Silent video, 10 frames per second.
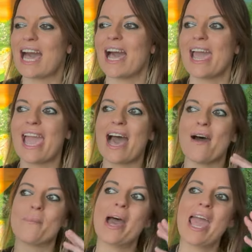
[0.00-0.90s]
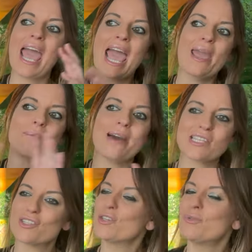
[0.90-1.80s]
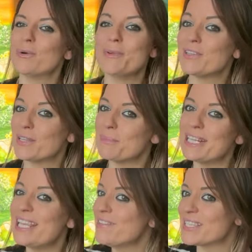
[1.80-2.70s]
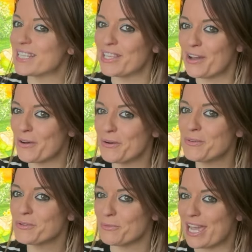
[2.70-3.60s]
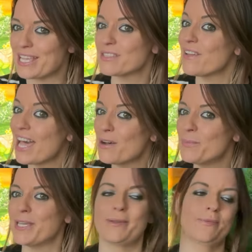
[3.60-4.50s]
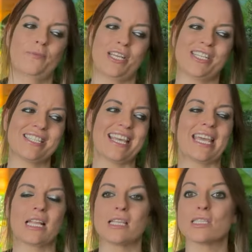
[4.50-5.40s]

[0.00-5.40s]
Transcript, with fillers: I am a magical woman that believes in the old ways of Albion, which is England.